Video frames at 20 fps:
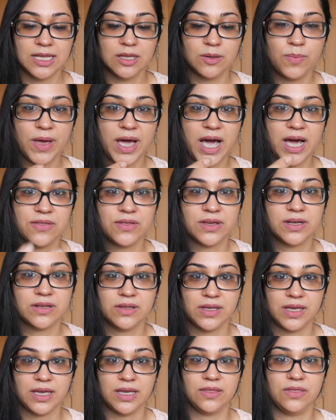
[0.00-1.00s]

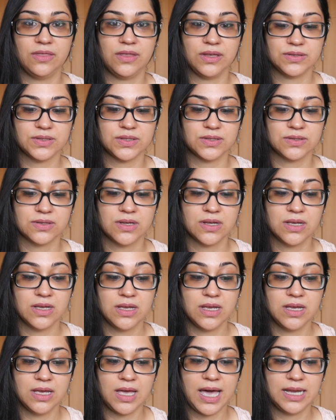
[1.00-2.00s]
telepathically this
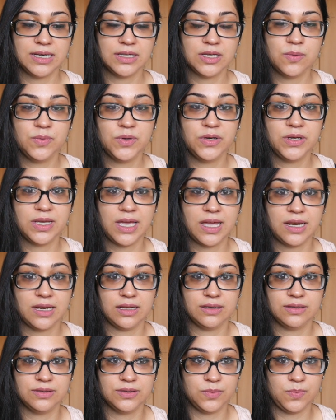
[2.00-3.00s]
had
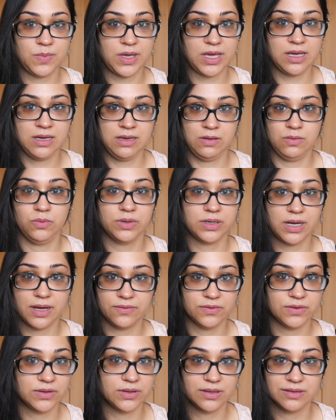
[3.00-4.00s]
communicated to me,
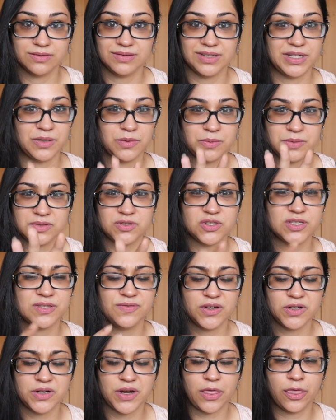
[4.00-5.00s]
whatever, you know, was
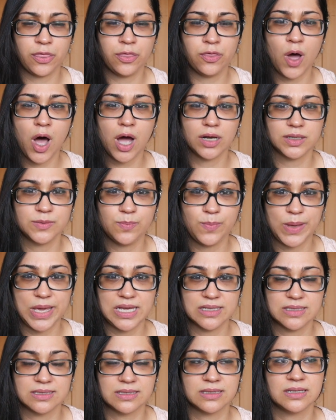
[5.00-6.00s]
just very thought
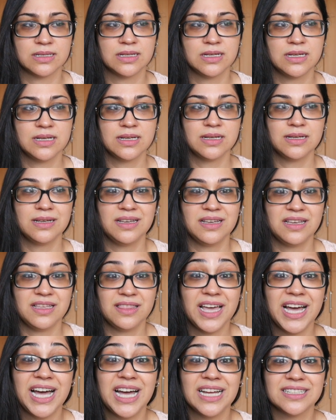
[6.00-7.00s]
based,
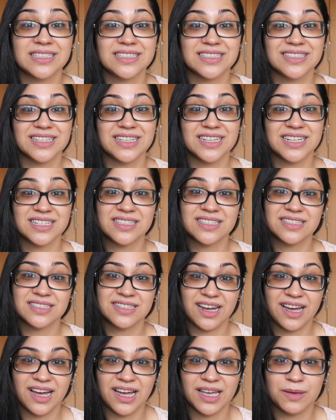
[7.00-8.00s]
that
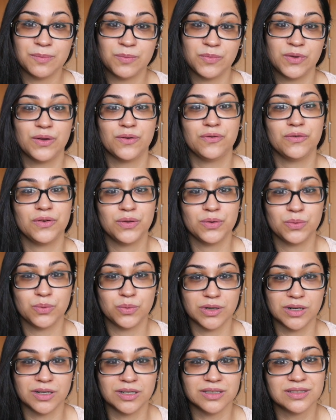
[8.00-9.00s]
it's time for
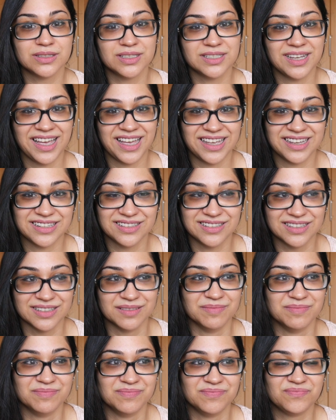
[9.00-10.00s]
the world to
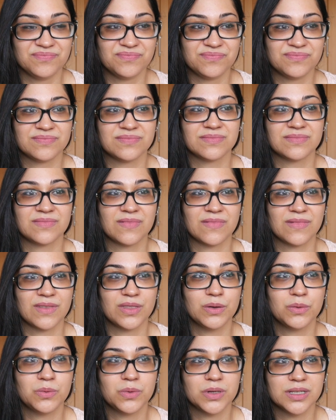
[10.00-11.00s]
end.
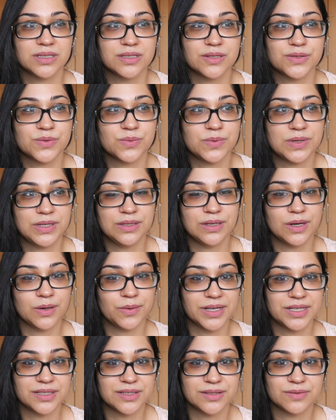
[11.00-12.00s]
The world as we
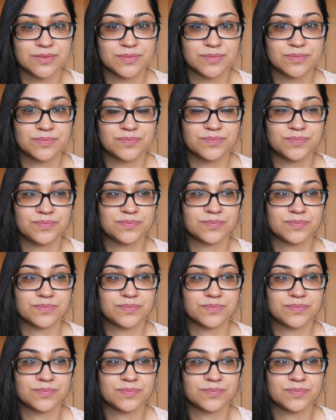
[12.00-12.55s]
know it.